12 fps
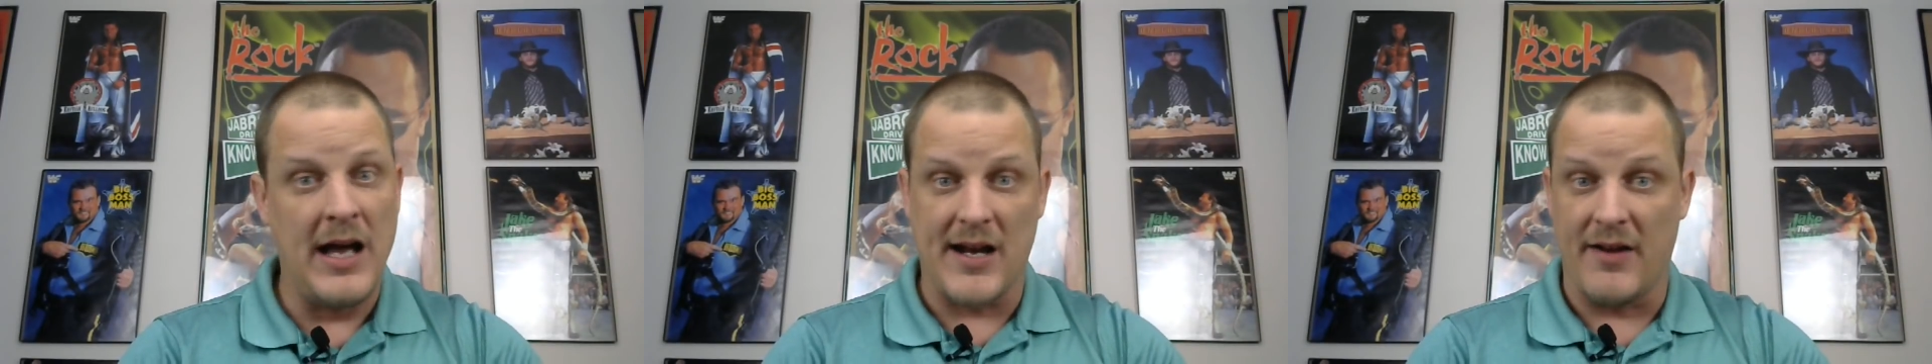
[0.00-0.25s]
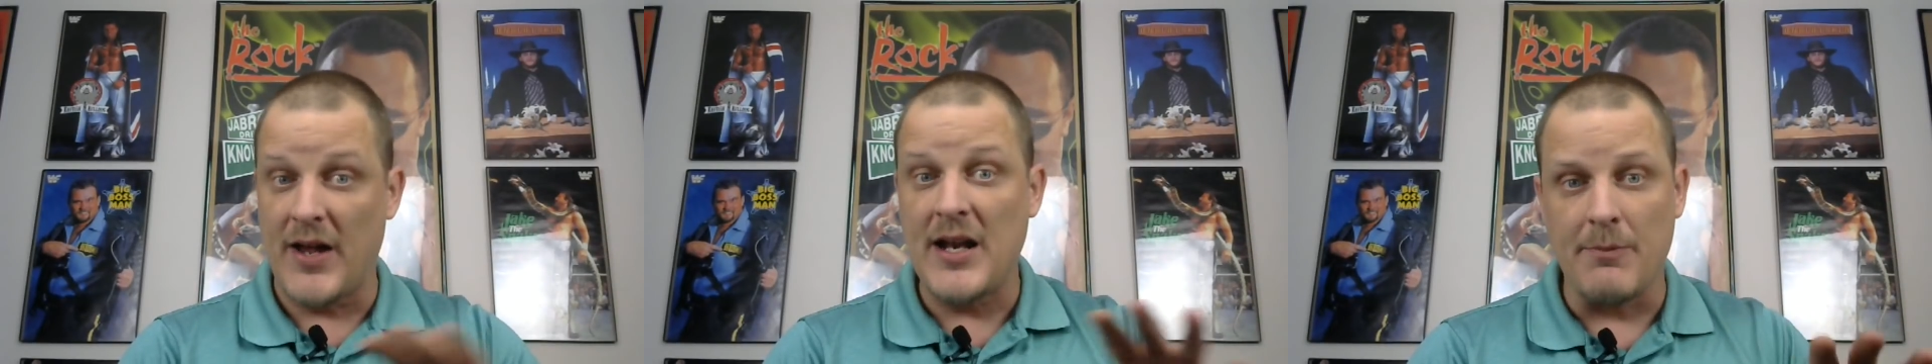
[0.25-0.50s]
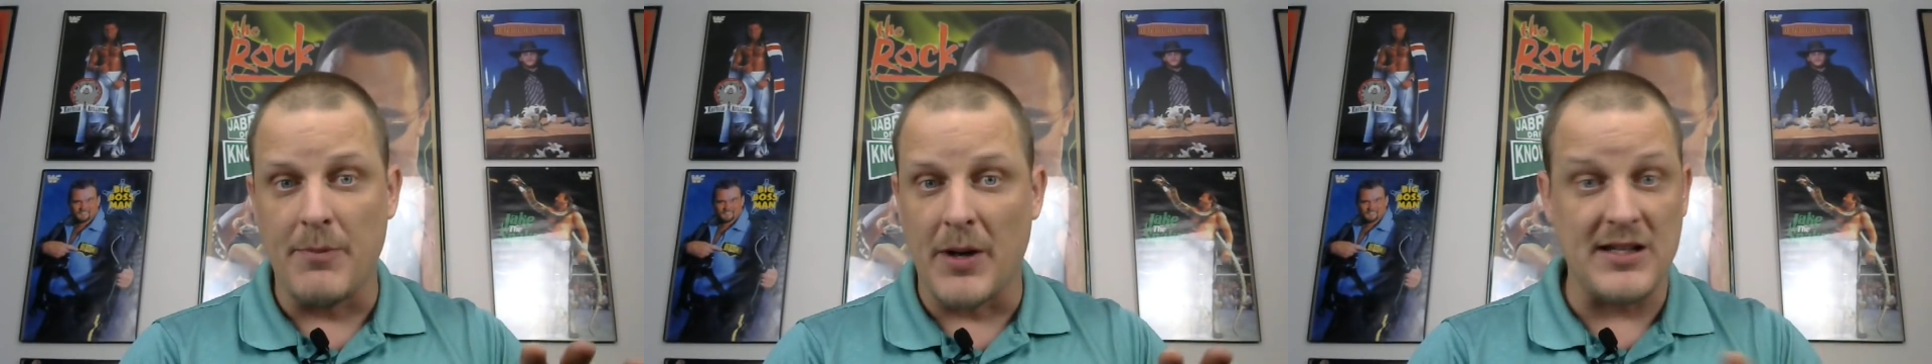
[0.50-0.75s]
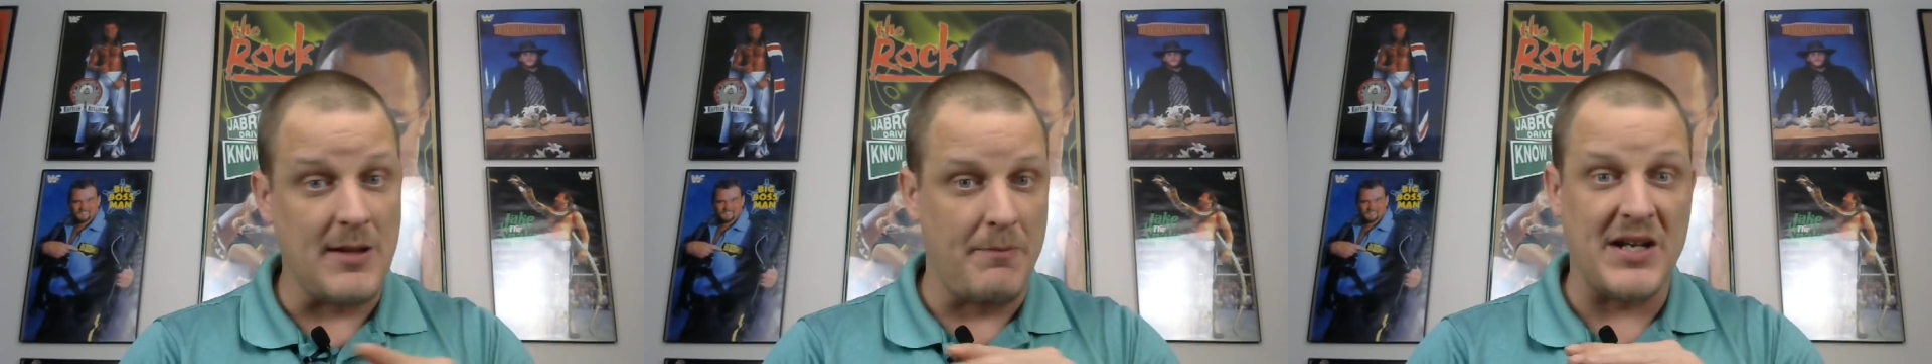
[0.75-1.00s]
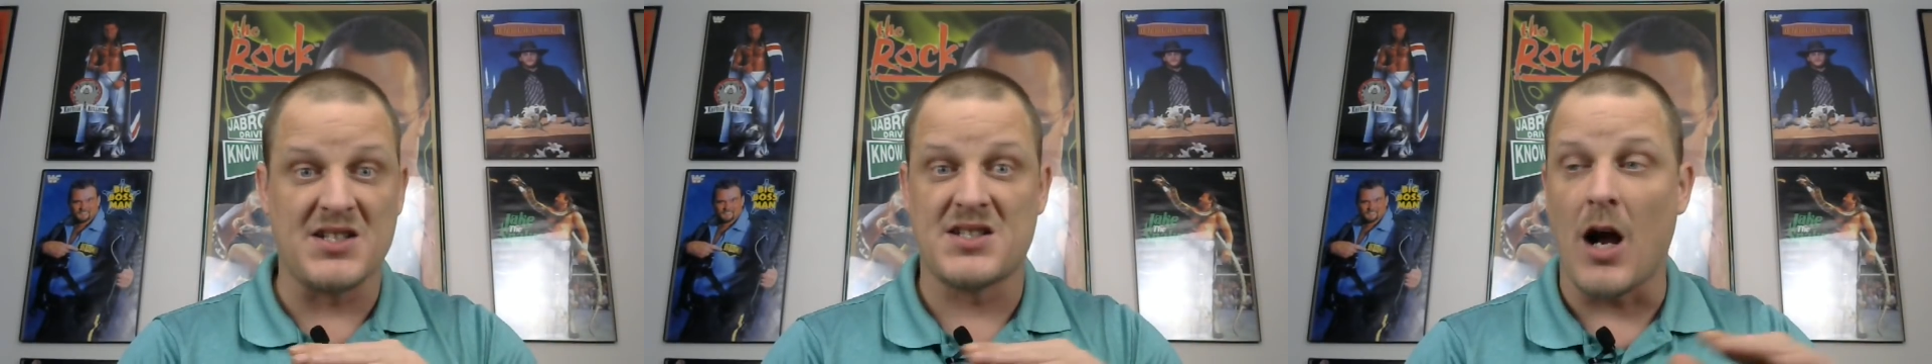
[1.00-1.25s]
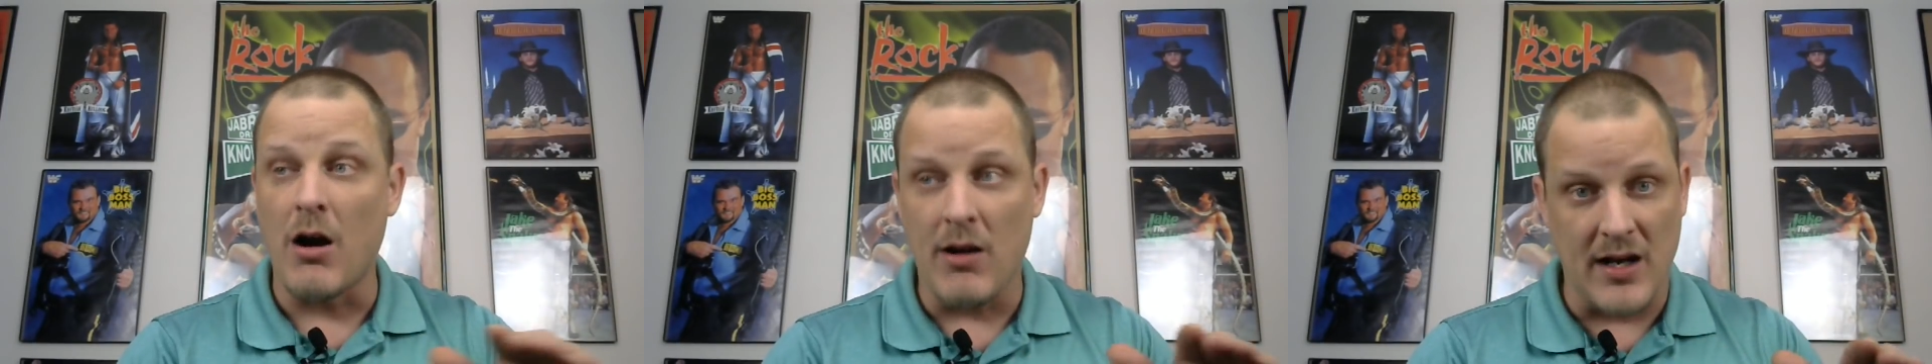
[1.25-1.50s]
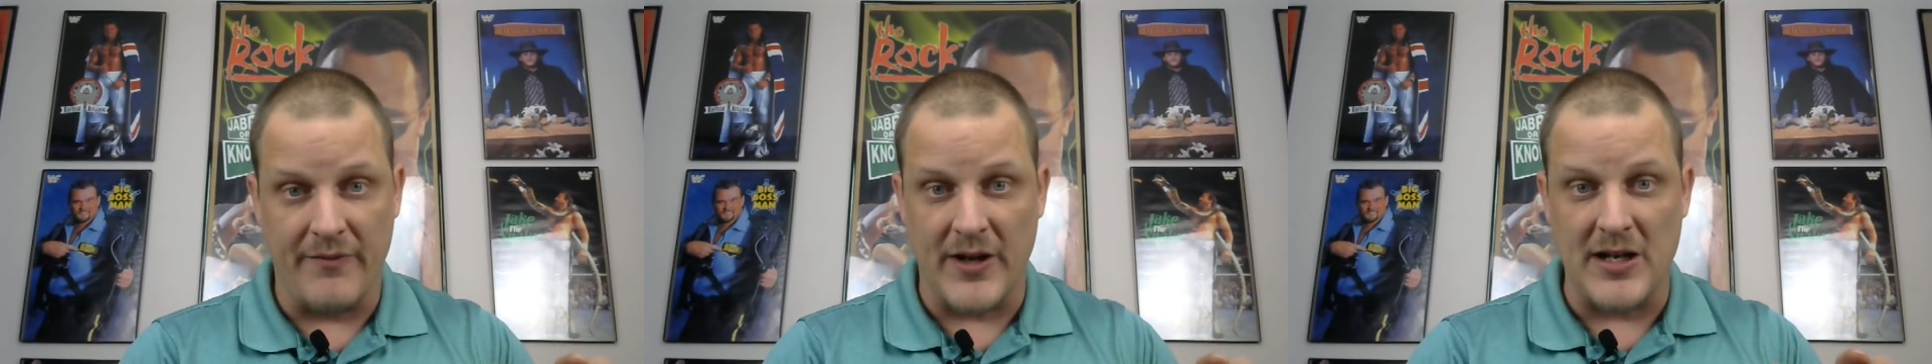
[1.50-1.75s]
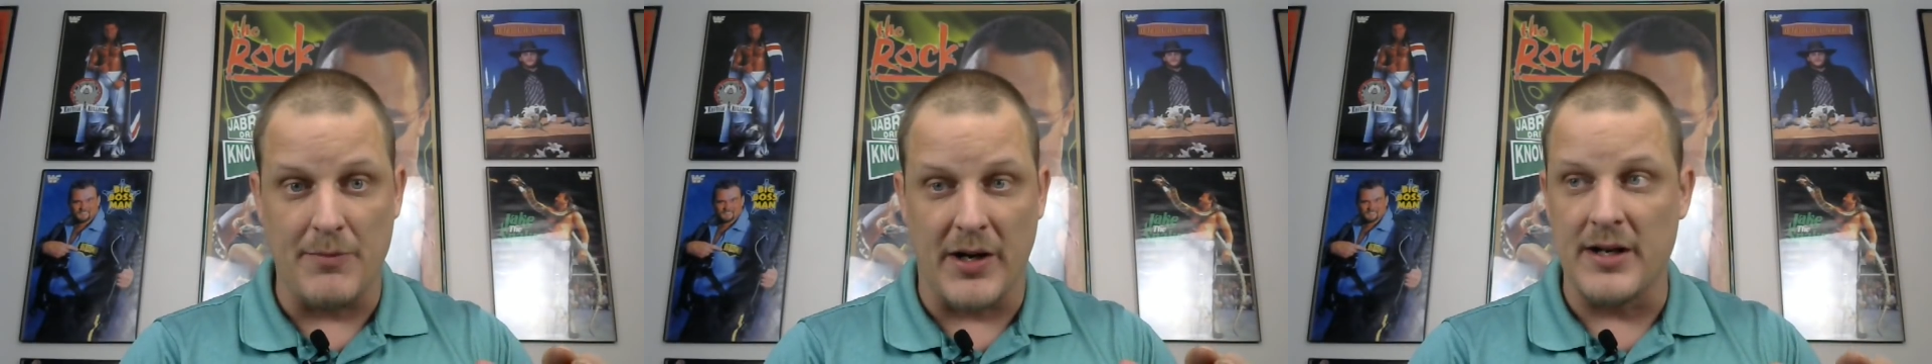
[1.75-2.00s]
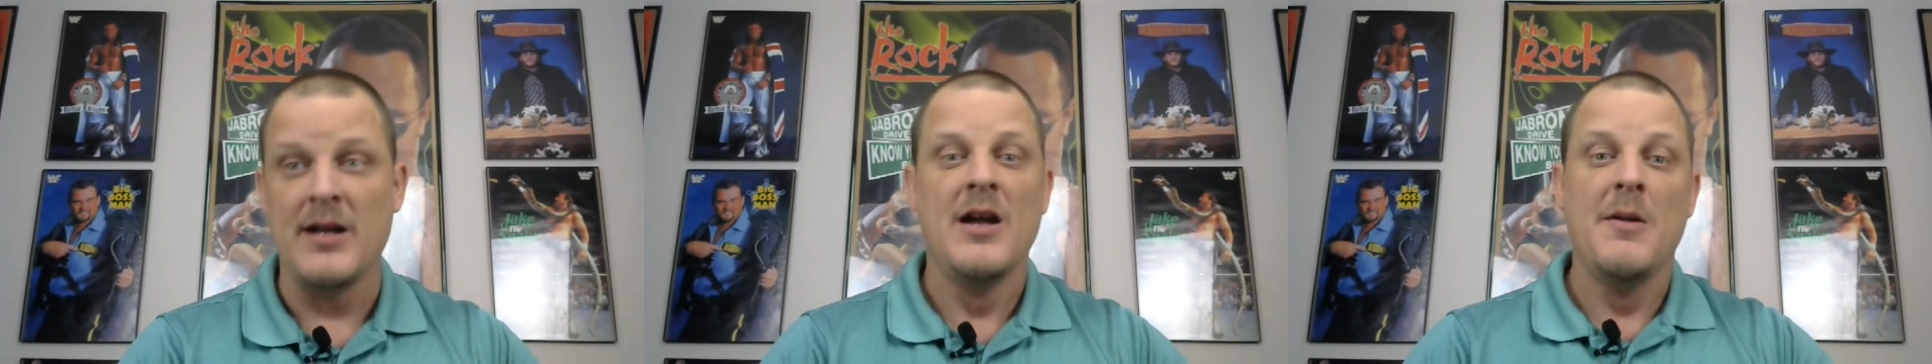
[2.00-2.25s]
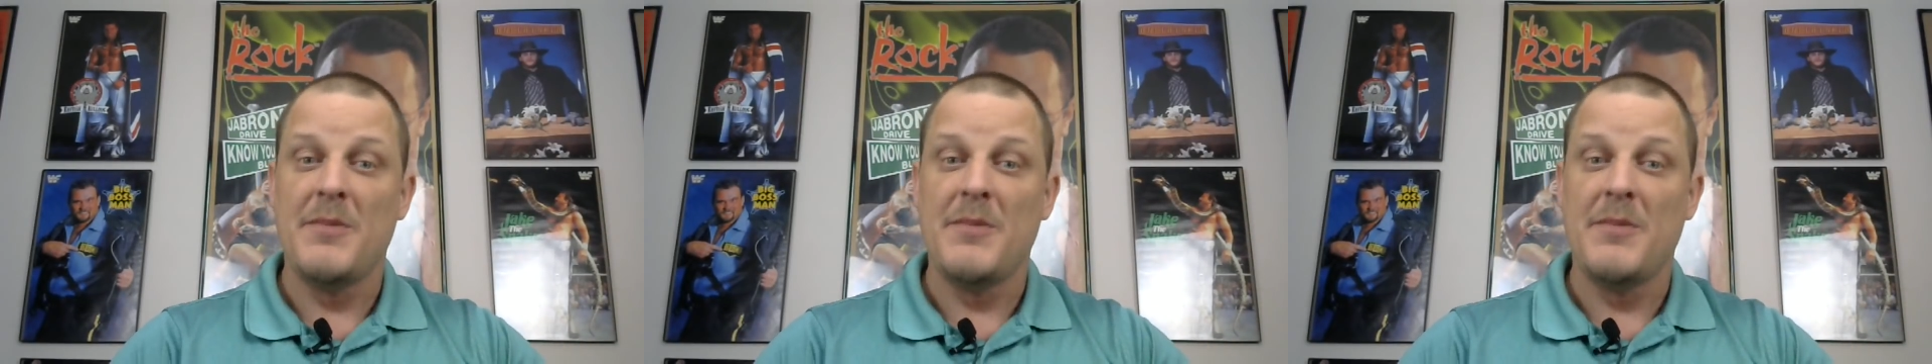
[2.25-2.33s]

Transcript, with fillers: out of anybody, the biggest star out of anybody,